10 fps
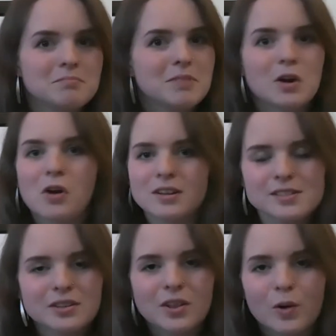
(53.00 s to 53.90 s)
across the
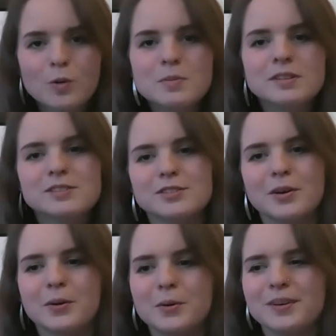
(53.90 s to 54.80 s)
globe.
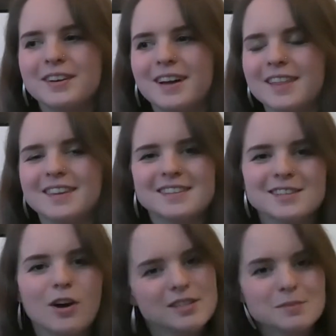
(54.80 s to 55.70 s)
So I think it's an
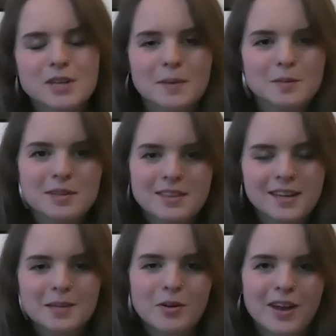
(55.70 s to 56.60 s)
awesome time to be
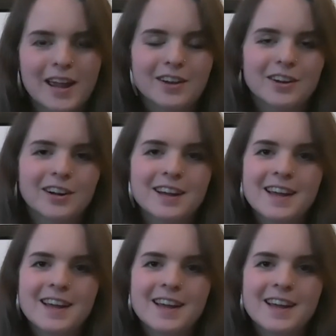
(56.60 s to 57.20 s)
thinking about anger